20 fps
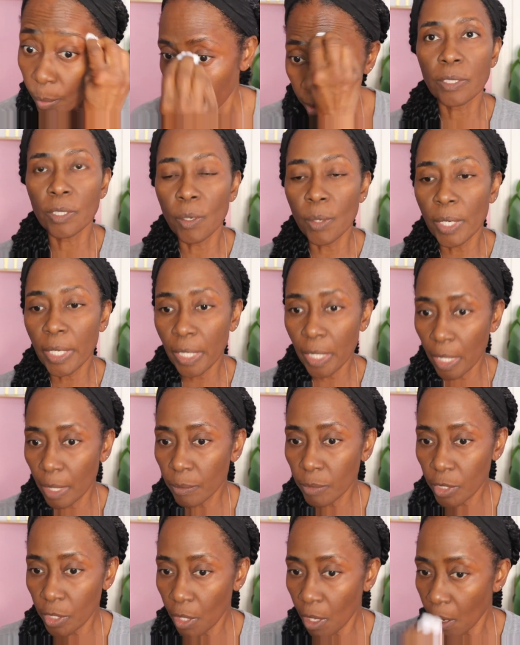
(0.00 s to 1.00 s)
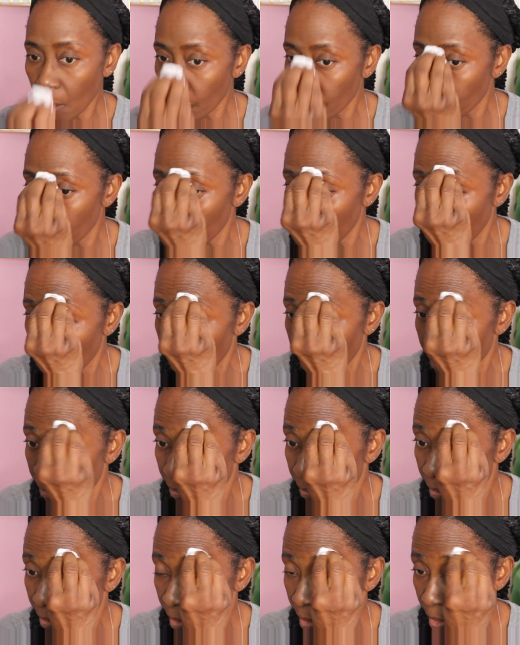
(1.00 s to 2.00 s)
So it comes off with